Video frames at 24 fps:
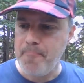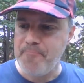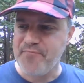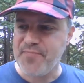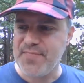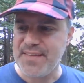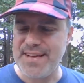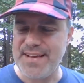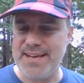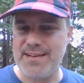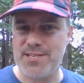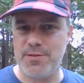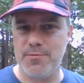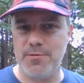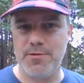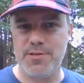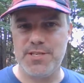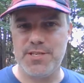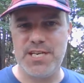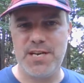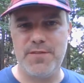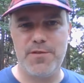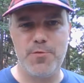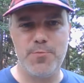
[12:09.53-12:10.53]
Yeah, some of
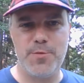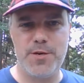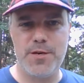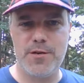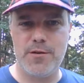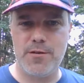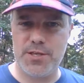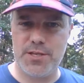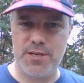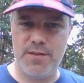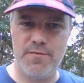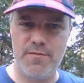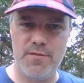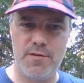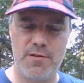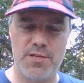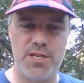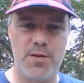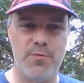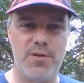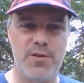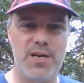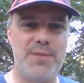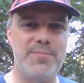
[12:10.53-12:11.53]
those heavier beers, even those
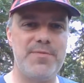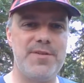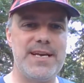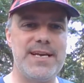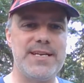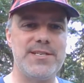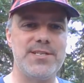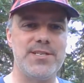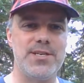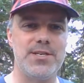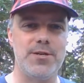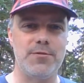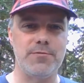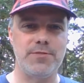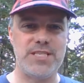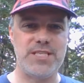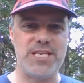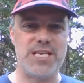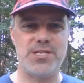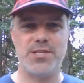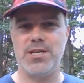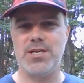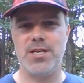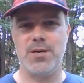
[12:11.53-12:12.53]
double IPAs that don't
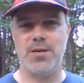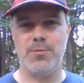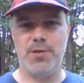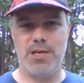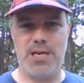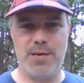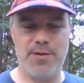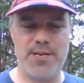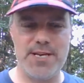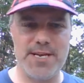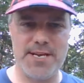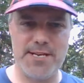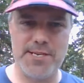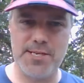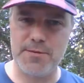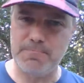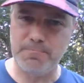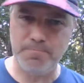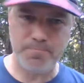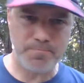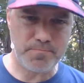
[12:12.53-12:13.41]
taste like double IPAs,